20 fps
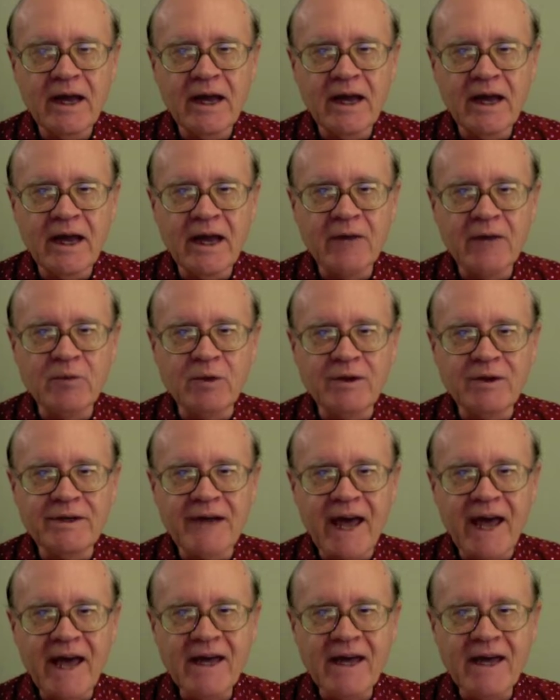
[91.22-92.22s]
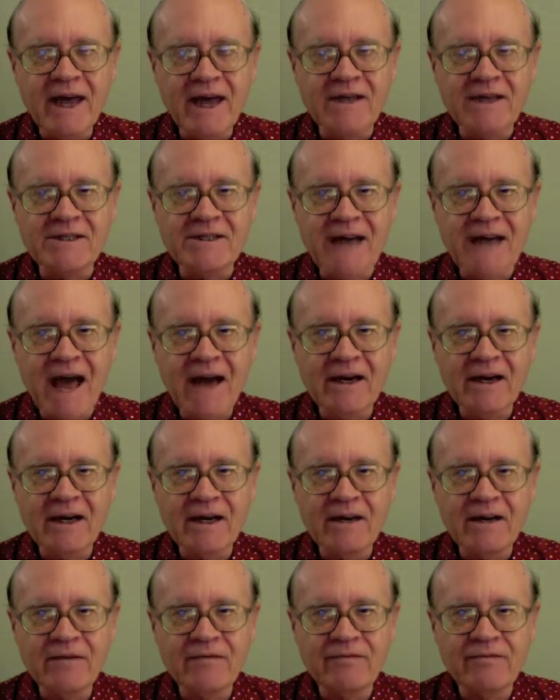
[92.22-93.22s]
It will take
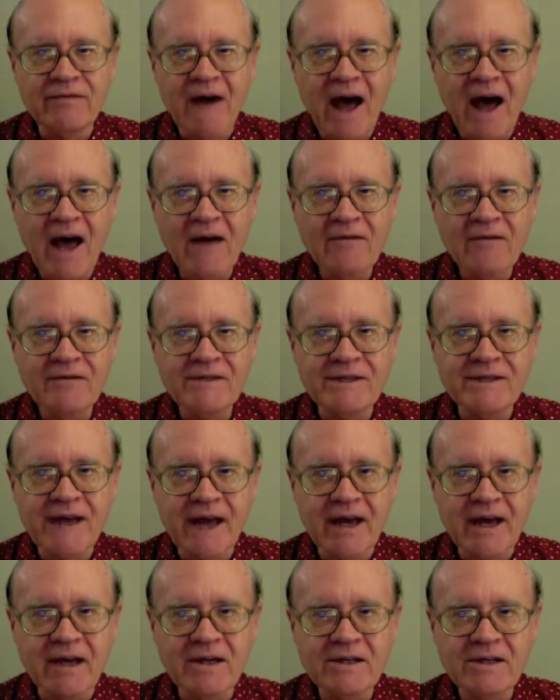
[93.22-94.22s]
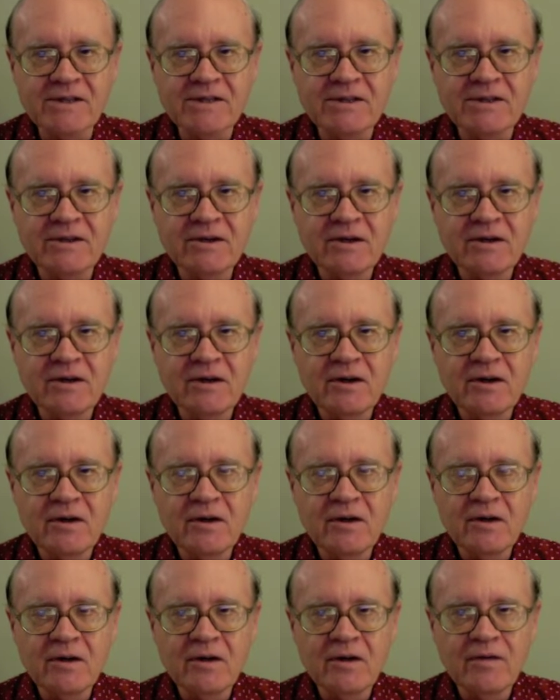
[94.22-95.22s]
exactly 5 seconds
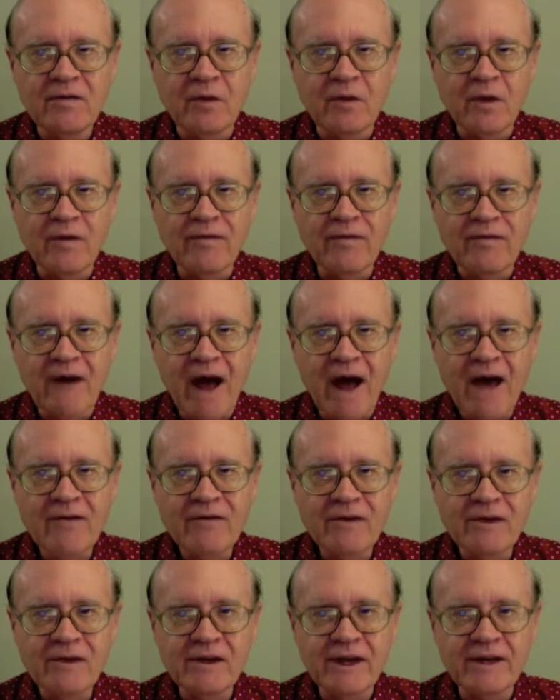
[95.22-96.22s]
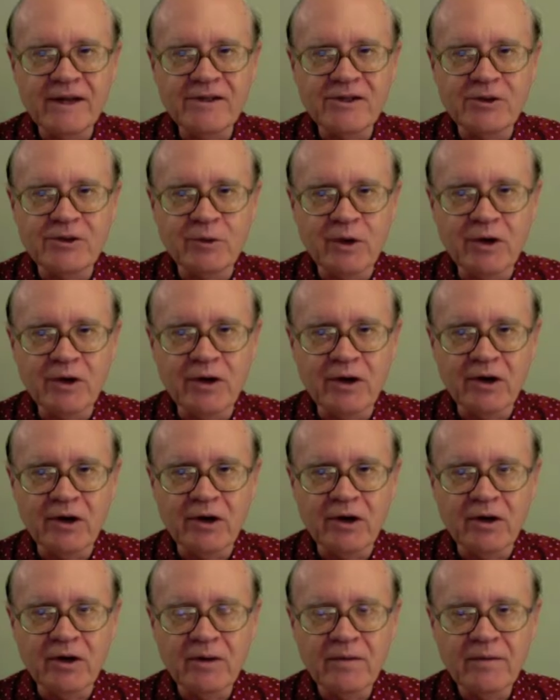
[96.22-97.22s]
for 5 clicks to occur.
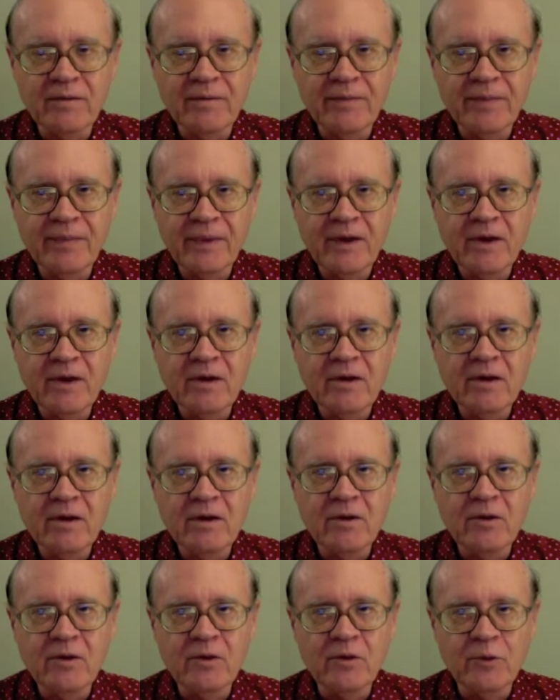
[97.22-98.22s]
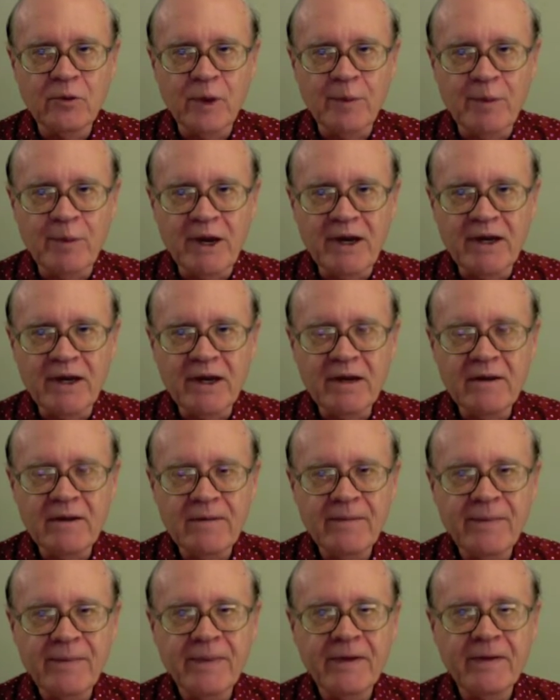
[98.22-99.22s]
Repeating,
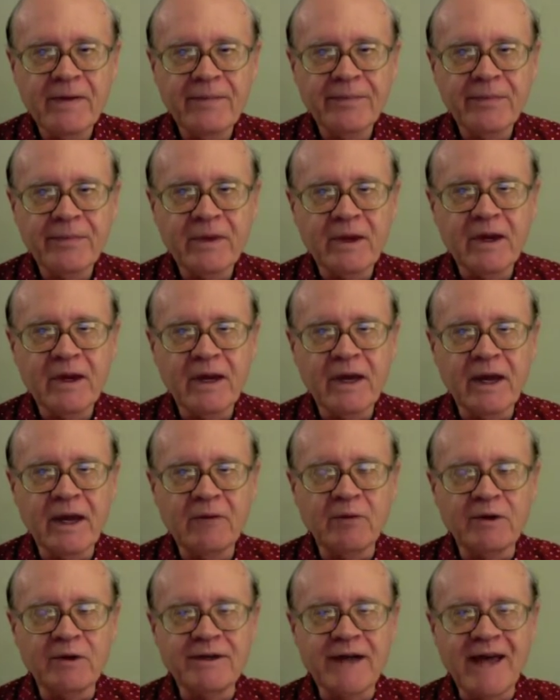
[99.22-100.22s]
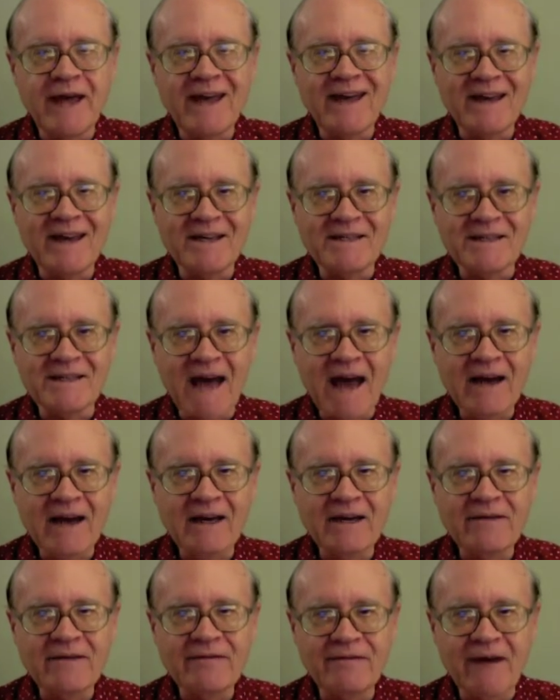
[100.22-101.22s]
it will take
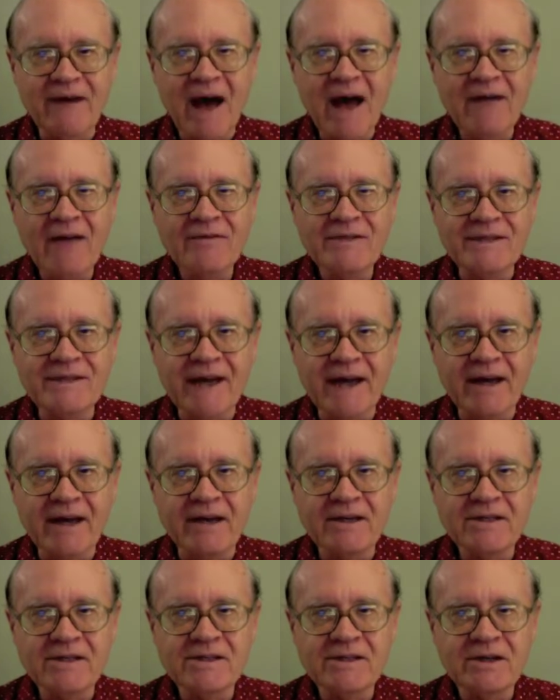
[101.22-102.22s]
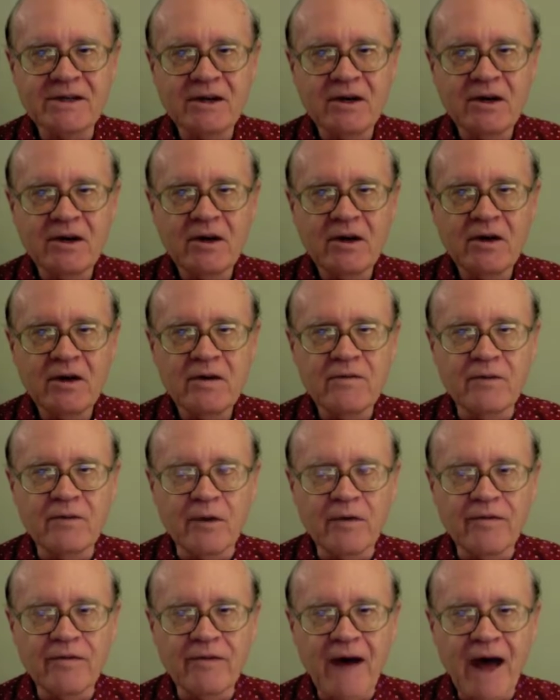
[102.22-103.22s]
exactly five seconds for
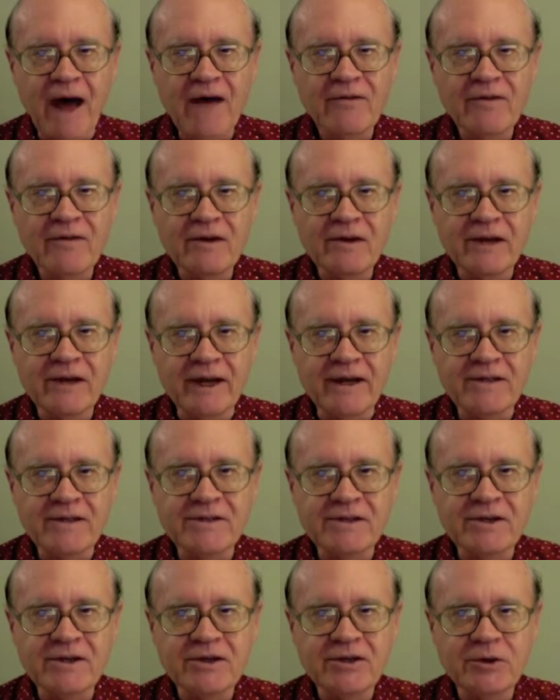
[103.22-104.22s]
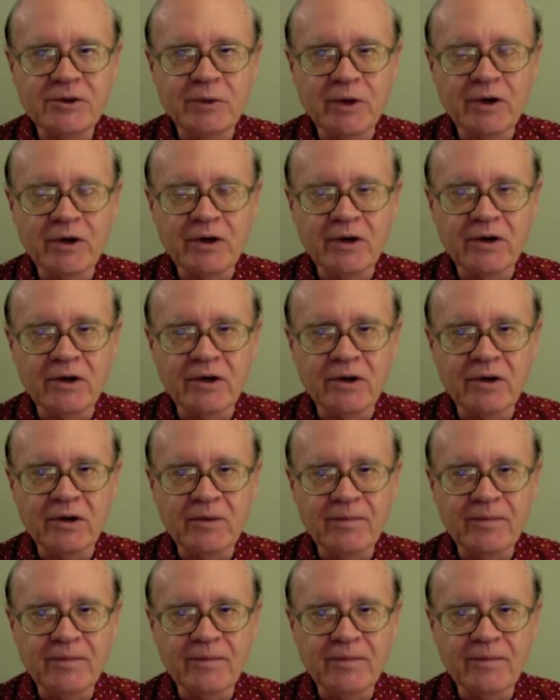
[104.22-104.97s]
five clicks to occur.